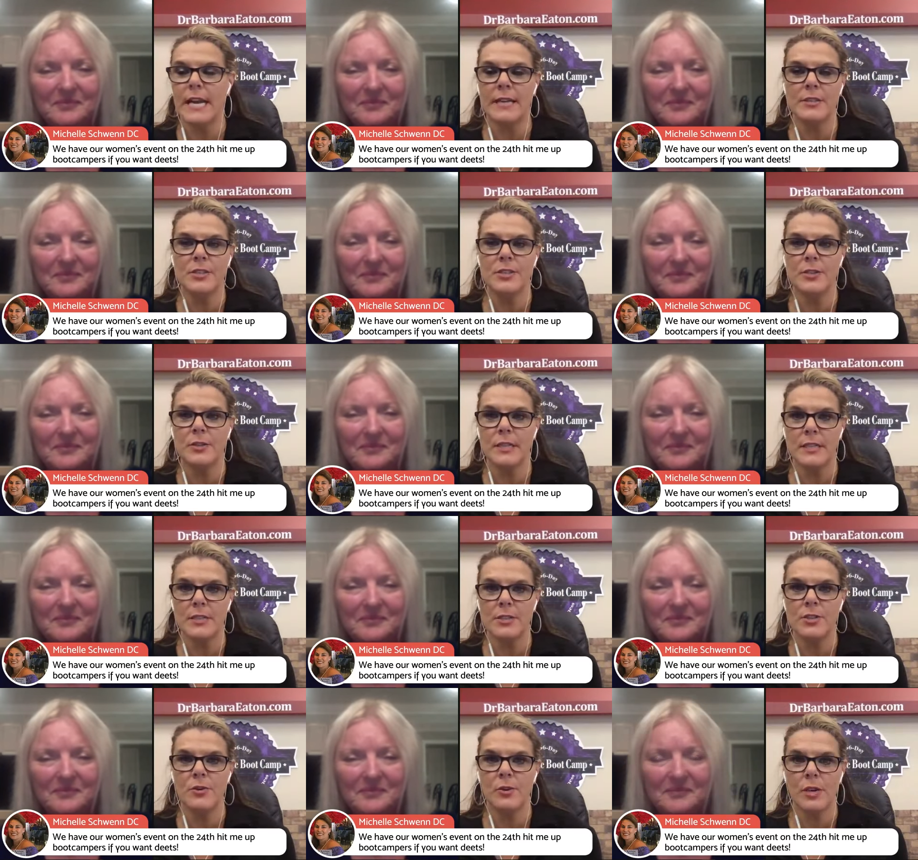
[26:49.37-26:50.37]
Speaker 1: and
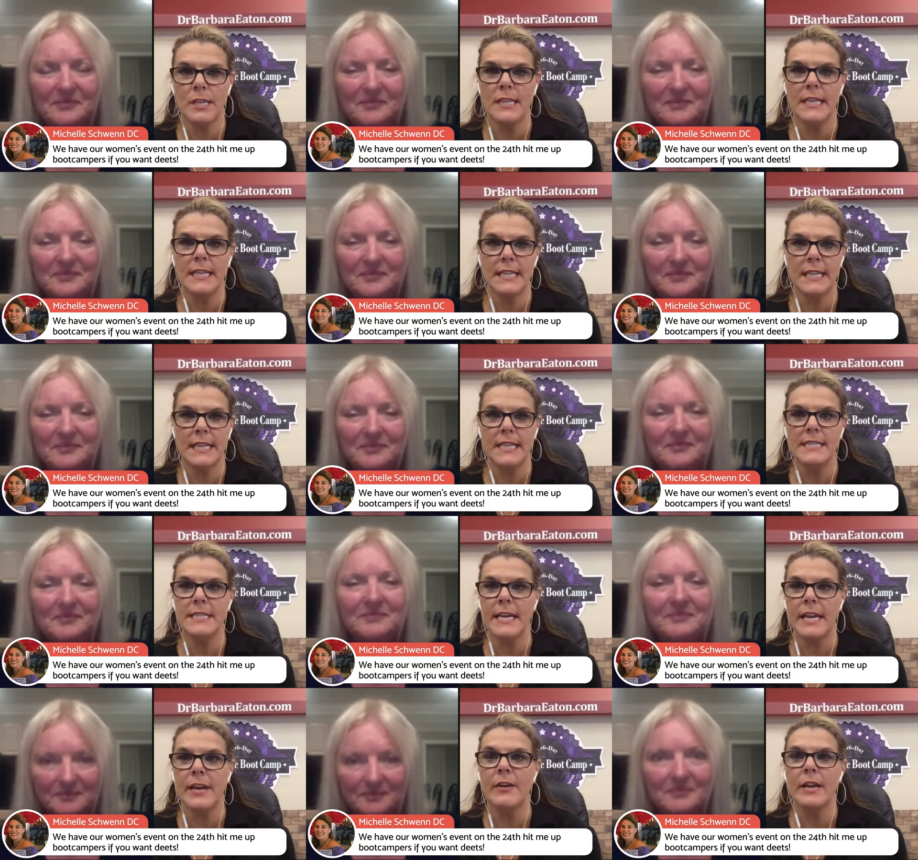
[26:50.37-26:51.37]
students who are in the
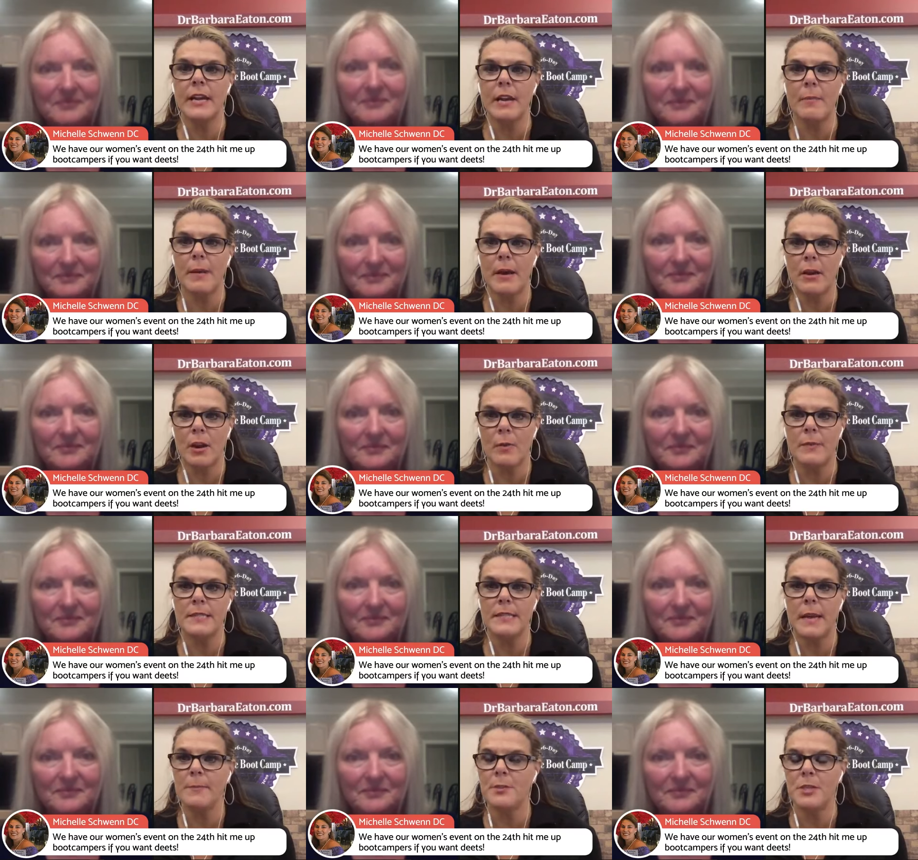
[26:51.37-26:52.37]
Atlanta area about our
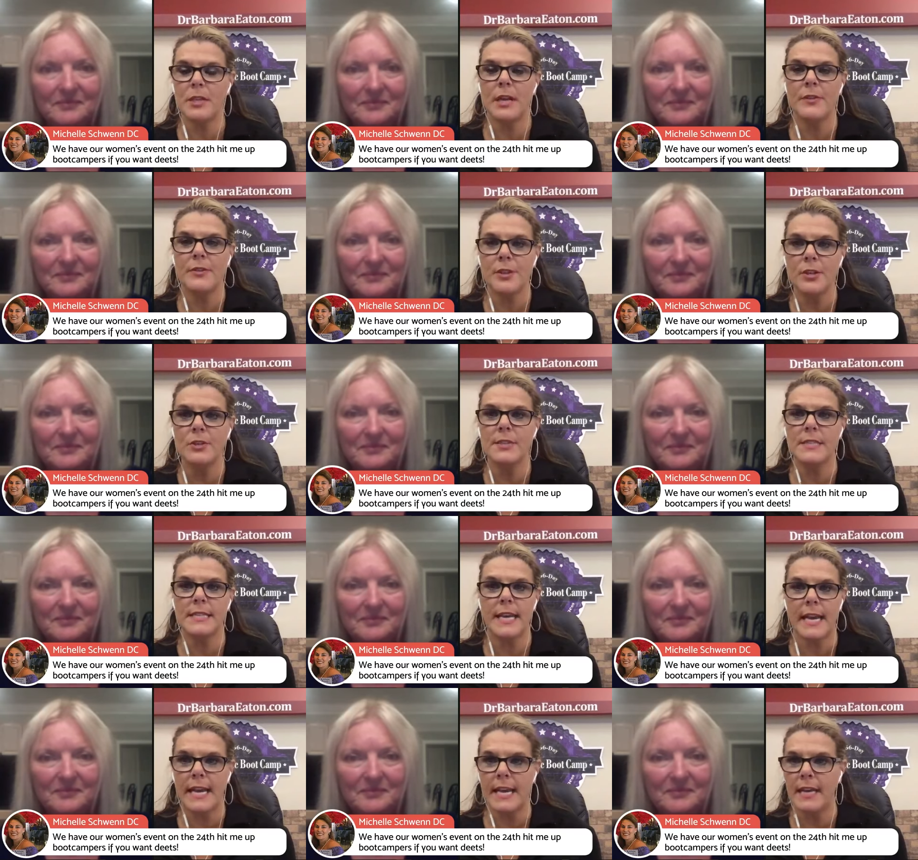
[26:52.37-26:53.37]
reception on
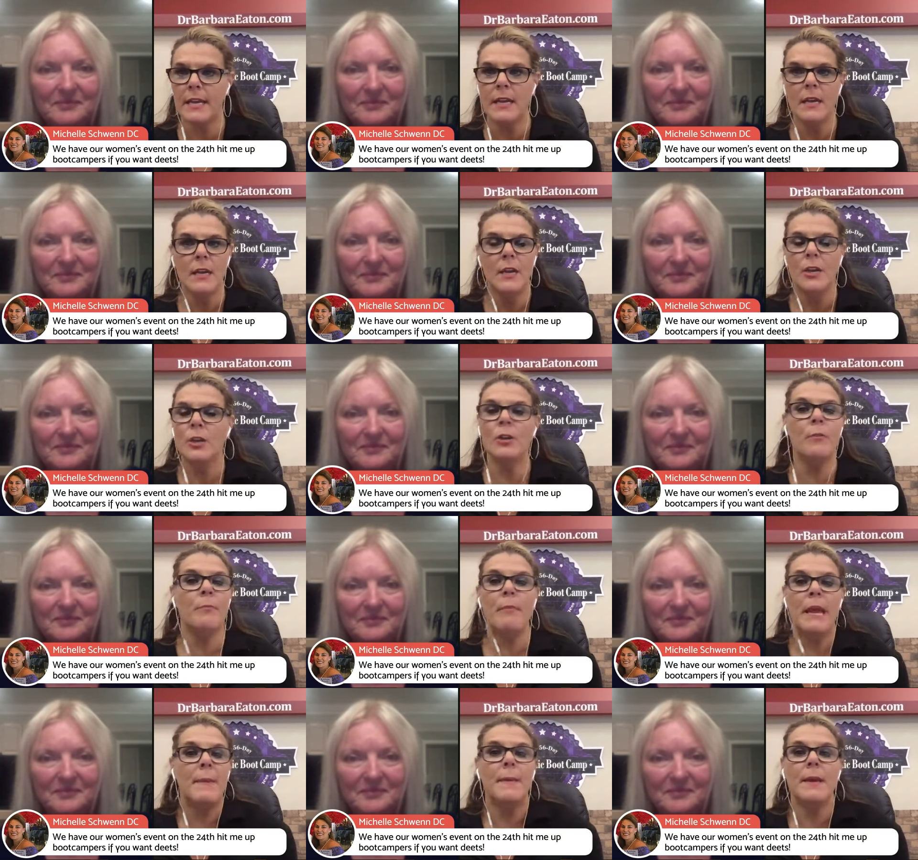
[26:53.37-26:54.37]
Thursday. You know,
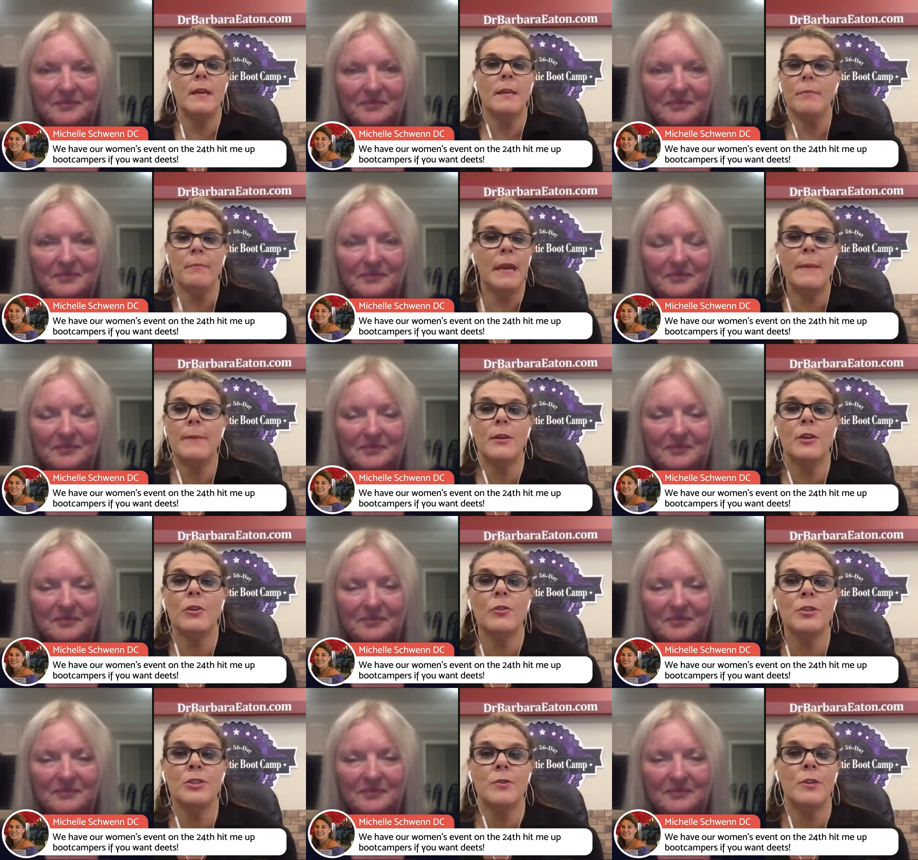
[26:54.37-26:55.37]
maybe maybe
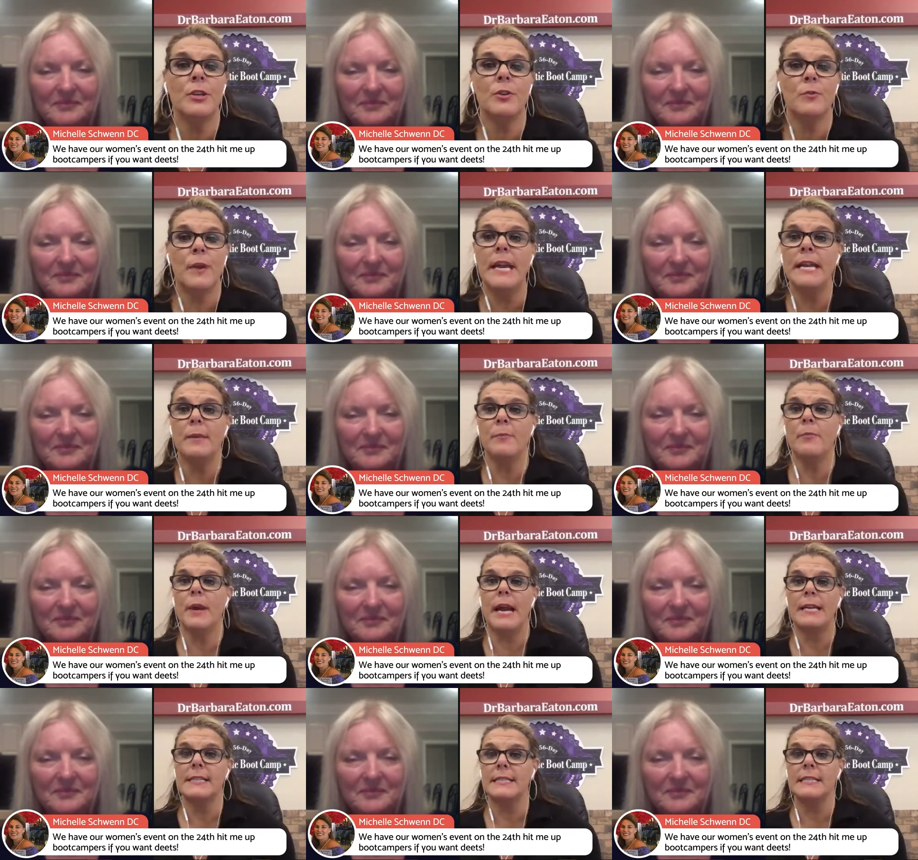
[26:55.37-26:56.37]
you're doing great in
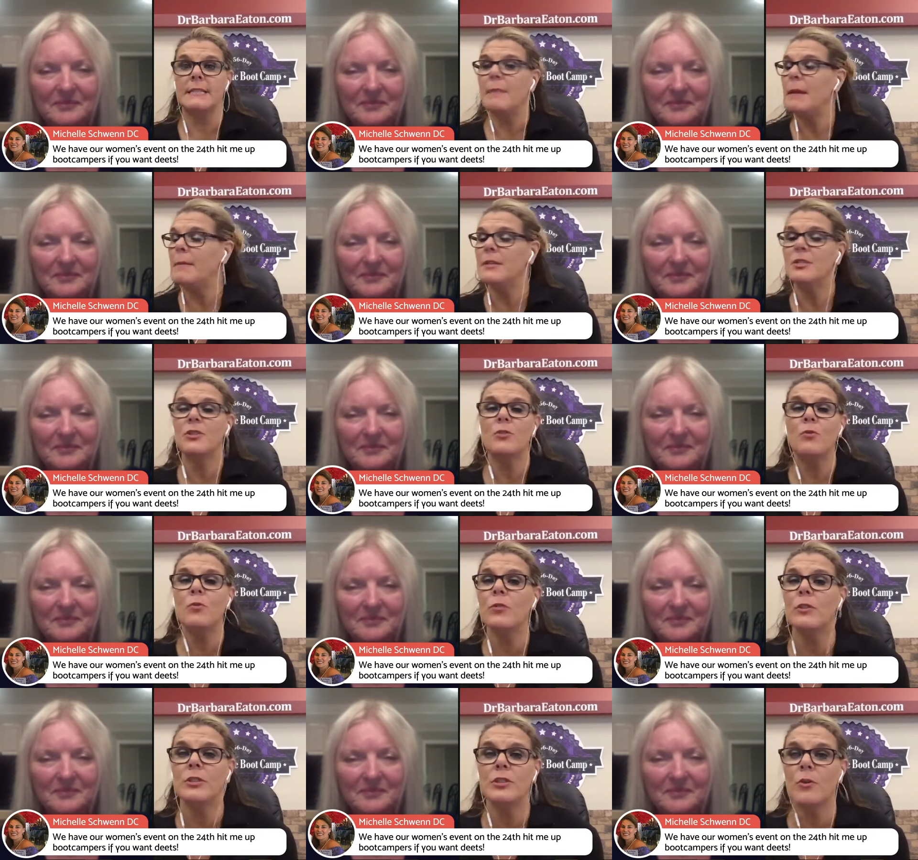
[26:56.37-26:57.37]
practice. Maybe
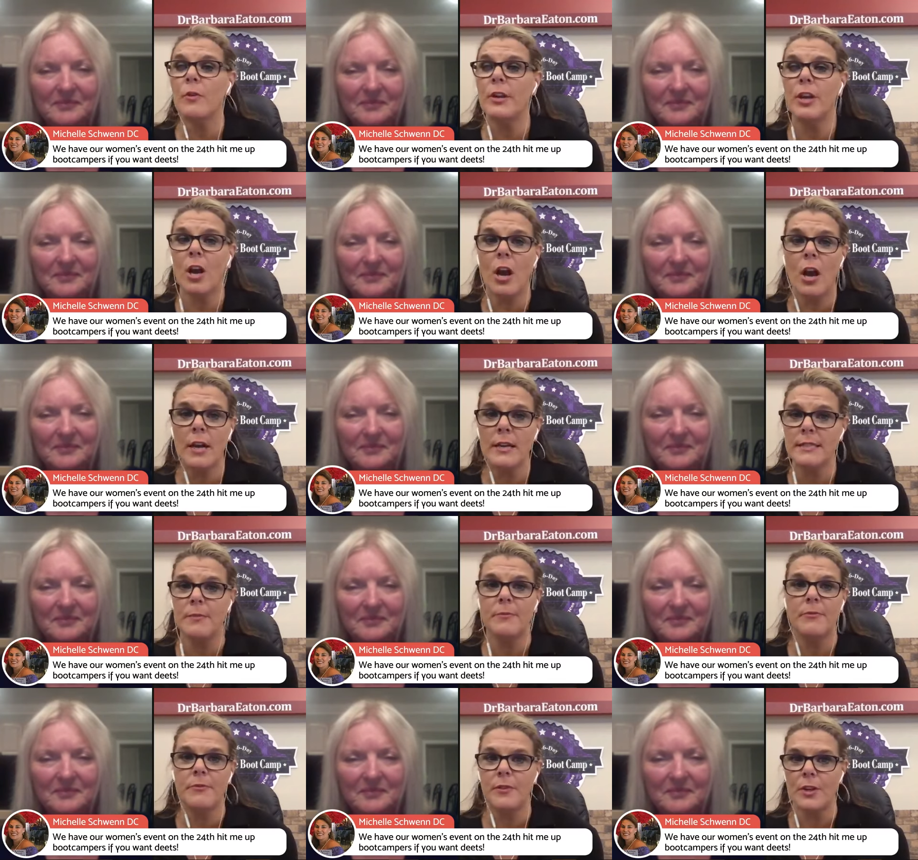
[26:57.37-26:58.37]
school is going
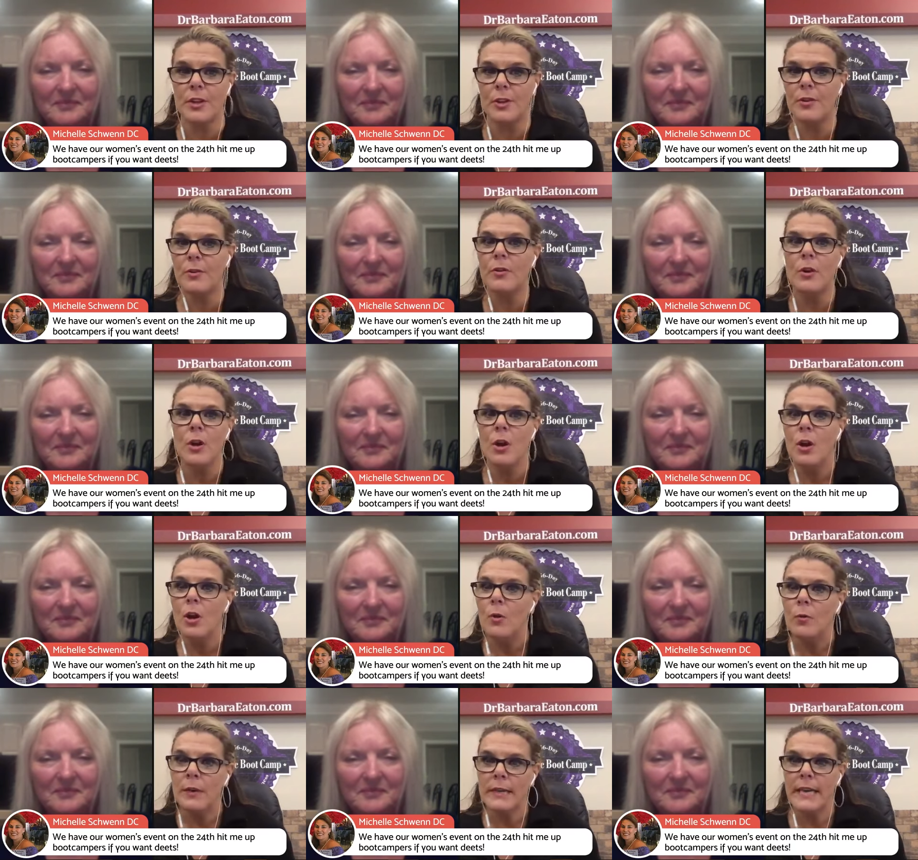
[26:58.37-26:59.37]
awesome for you.
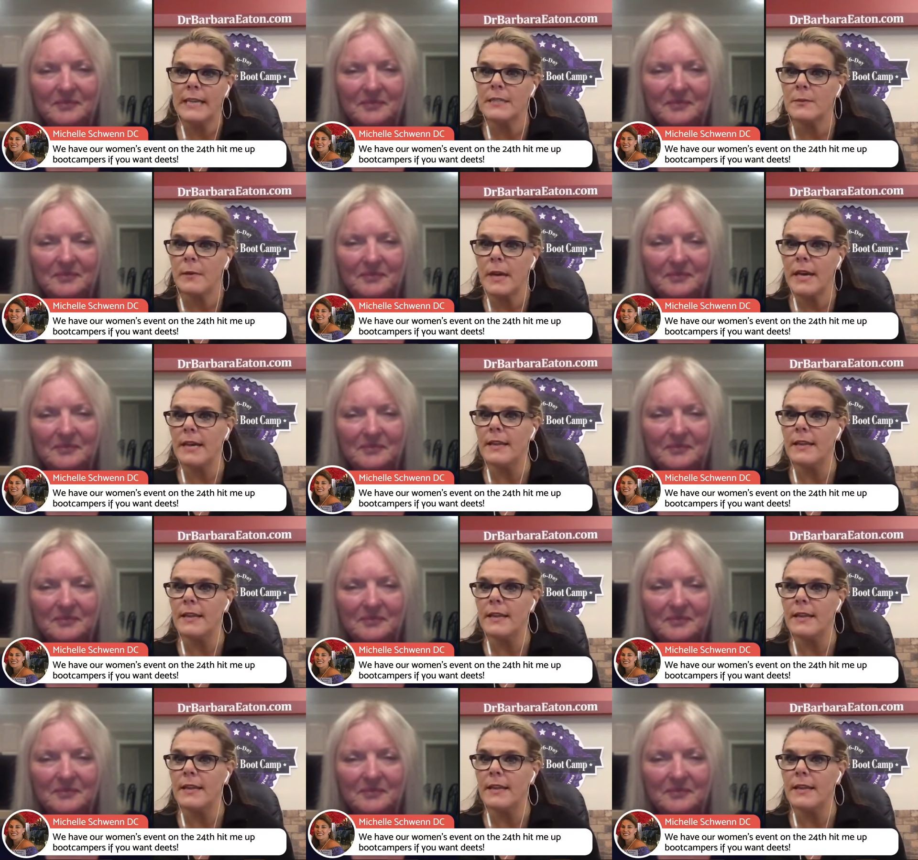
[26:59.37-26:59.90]
Well, guess what?